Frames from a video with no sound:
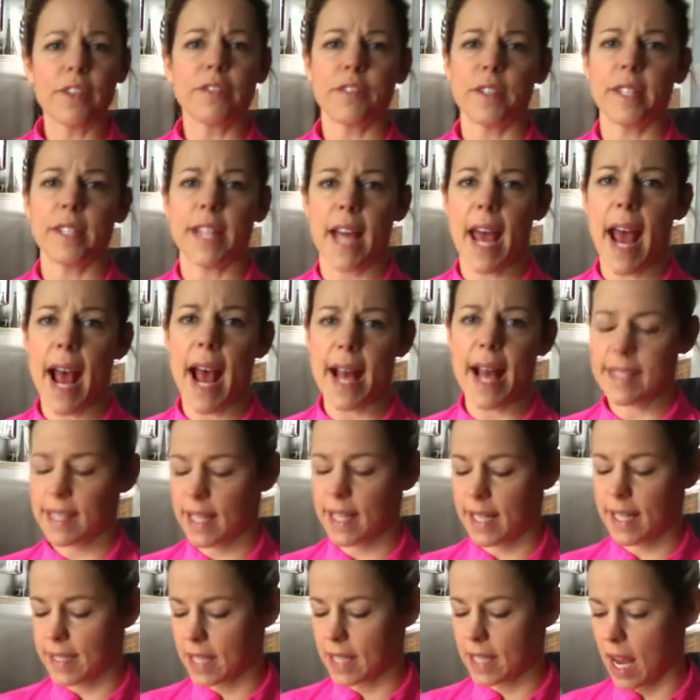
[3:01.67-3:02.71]
free to ask
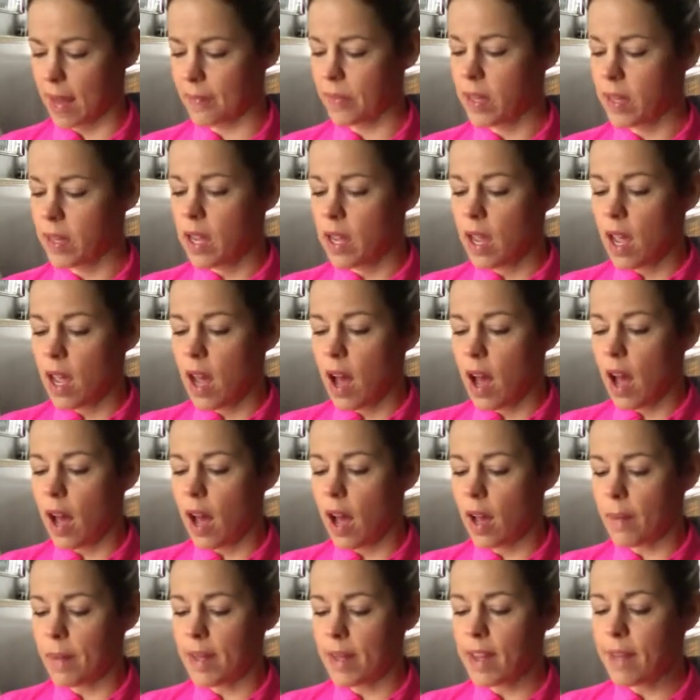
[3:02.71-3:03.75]
anytime.
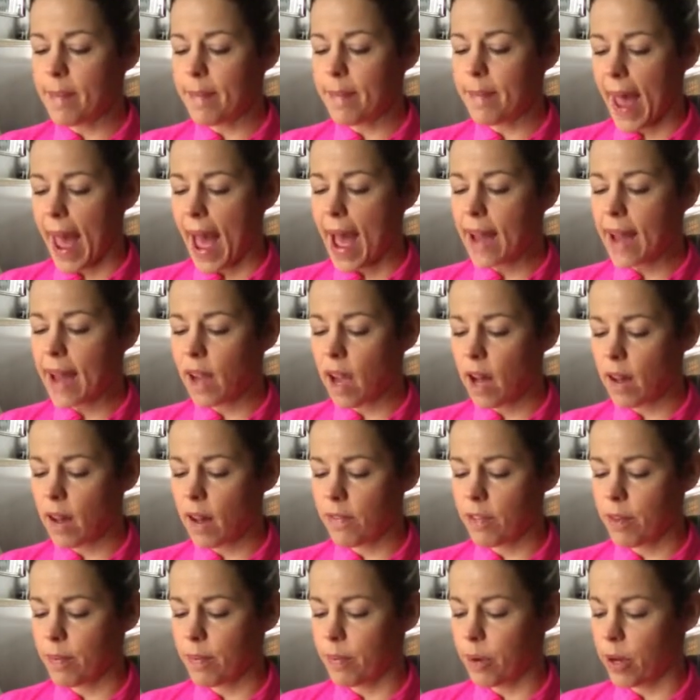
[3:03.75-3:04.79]
In the back of
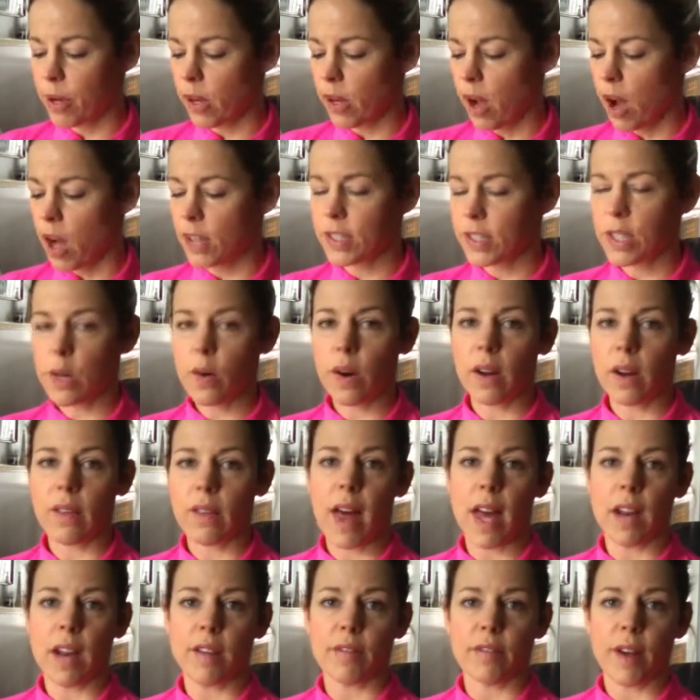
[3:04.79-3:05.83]
the book also are a
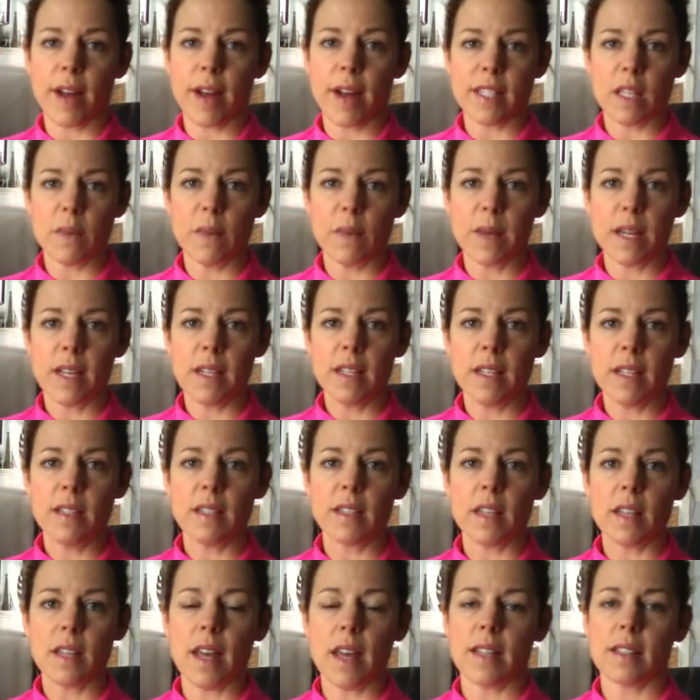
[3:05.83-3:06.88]
lot of recipes
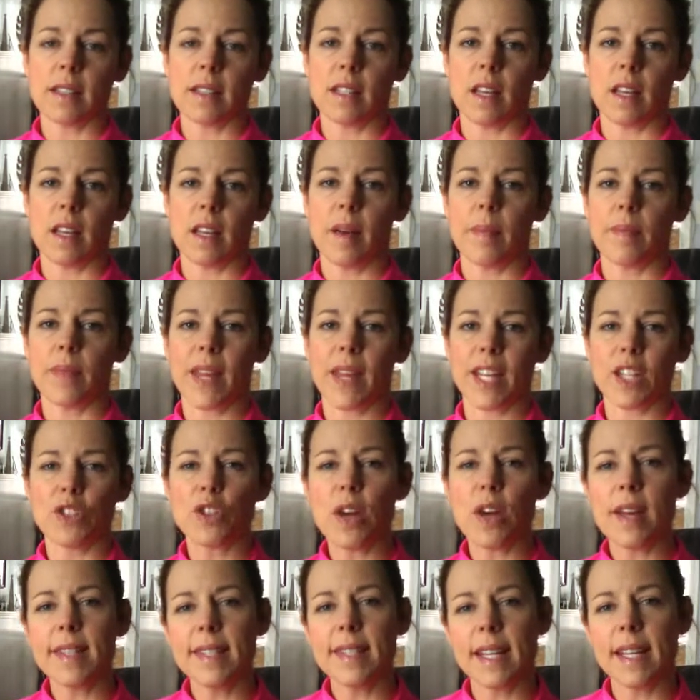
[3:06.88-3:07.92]
and some
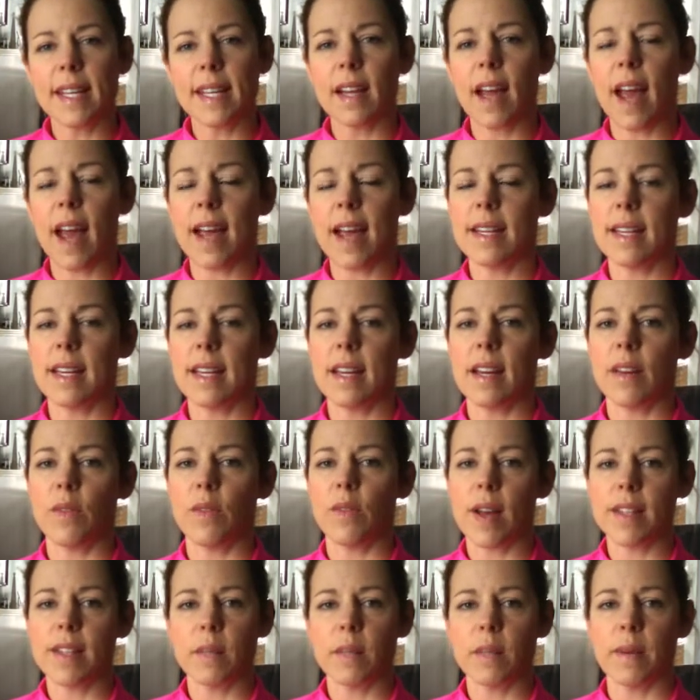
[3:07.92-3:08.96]
dressing idea
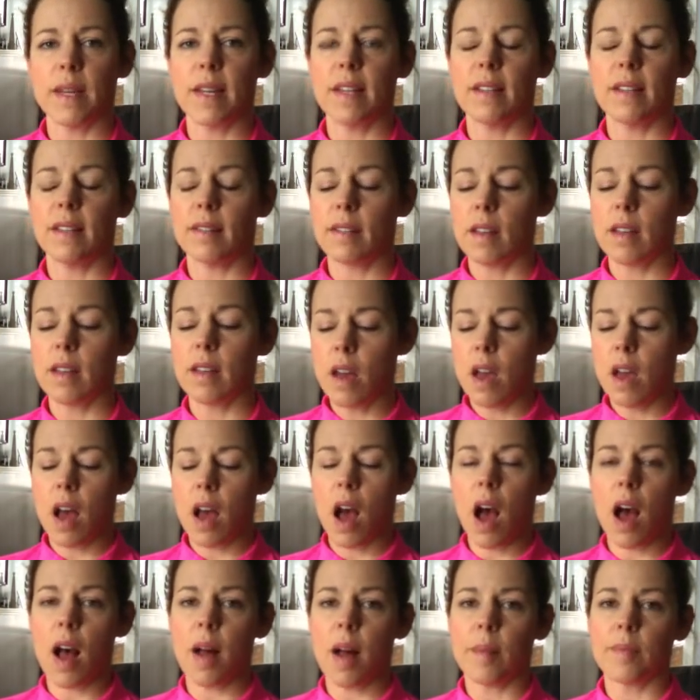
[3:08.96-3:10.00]
recipes
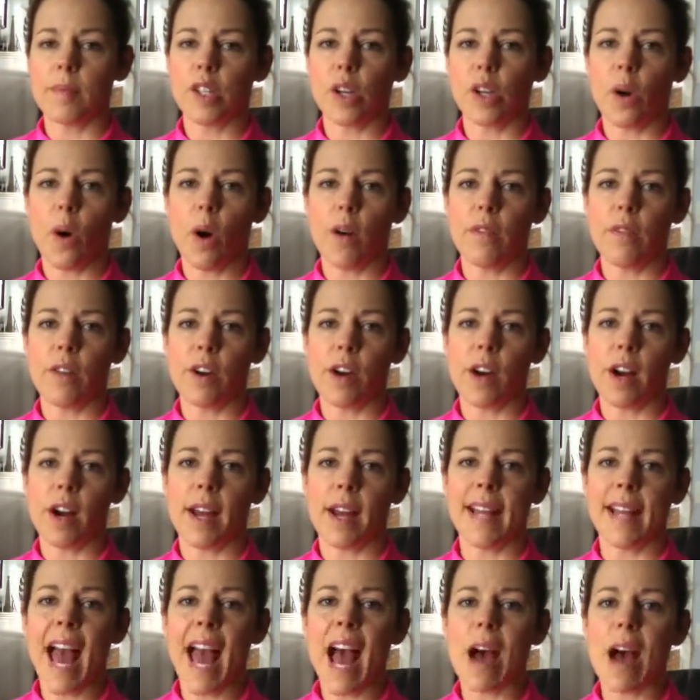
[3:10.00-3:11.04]
to go over
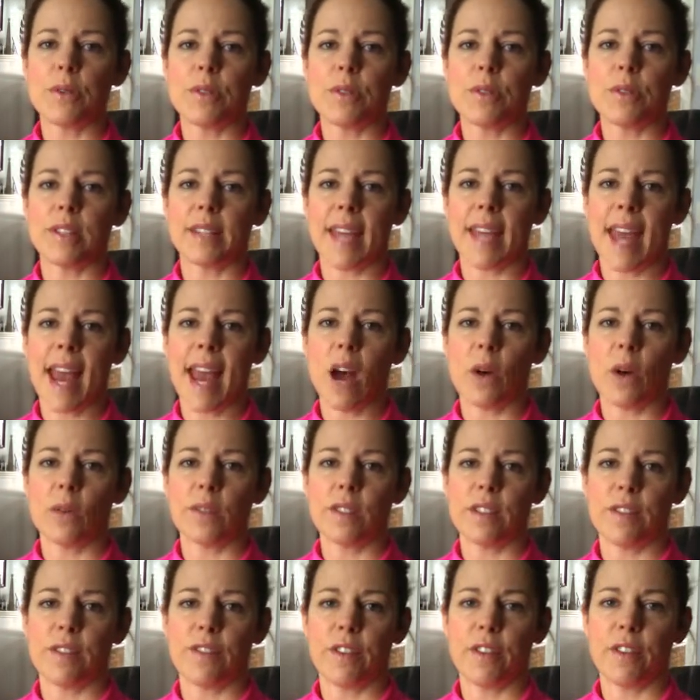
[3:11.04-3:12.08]
and how to count
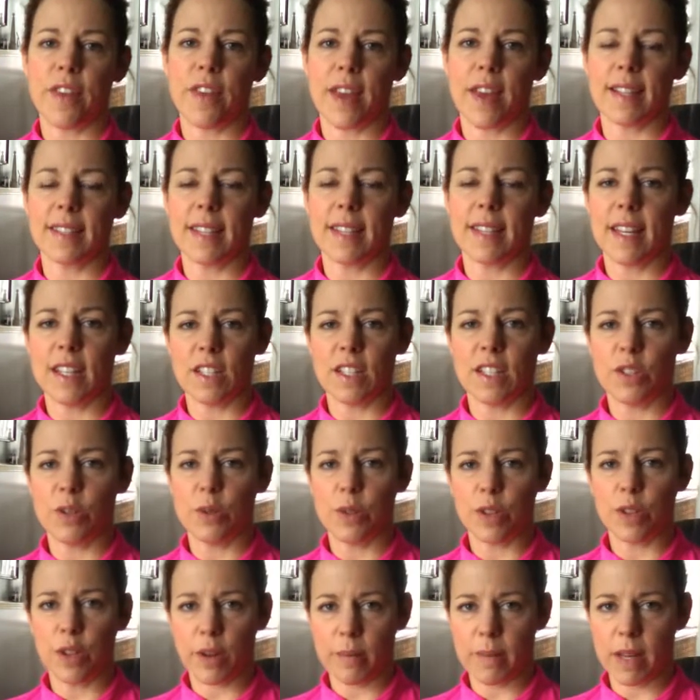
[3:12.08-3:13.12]
different things into
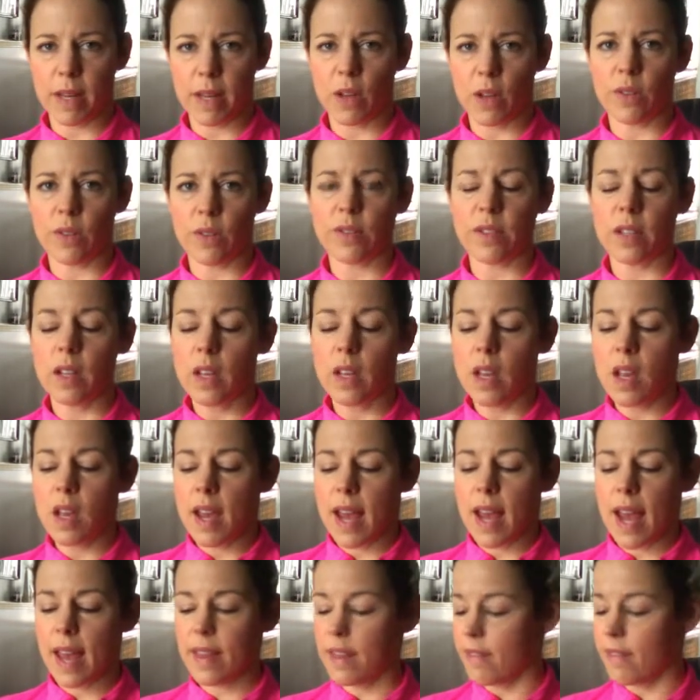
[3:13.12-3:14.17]
your meals.
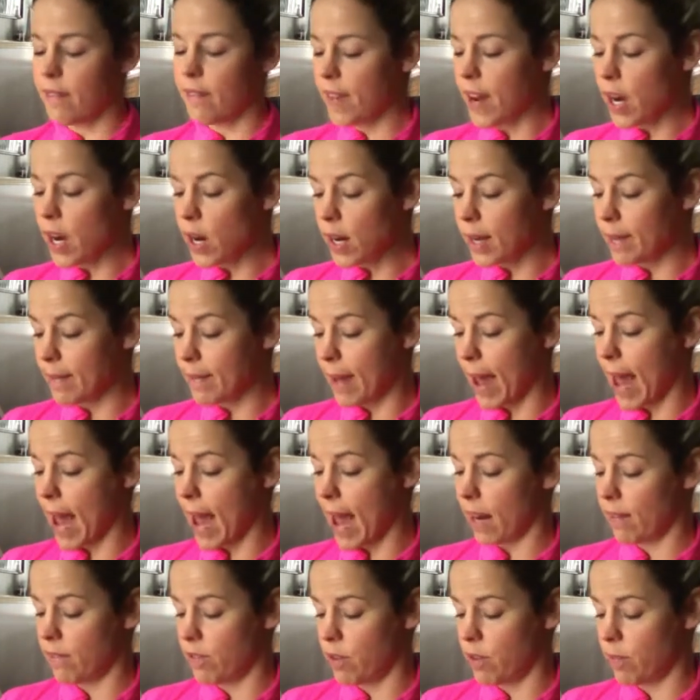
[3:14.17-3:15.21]
In the very
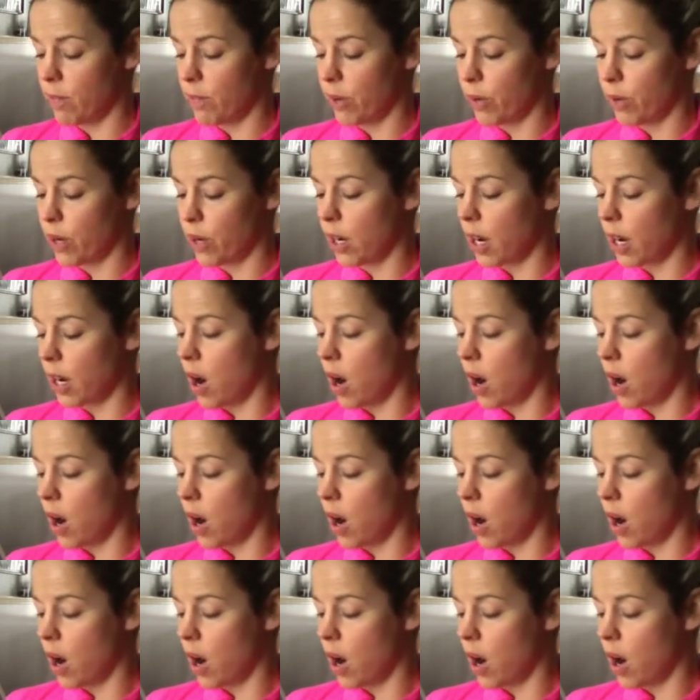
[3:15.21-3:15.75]
back of the book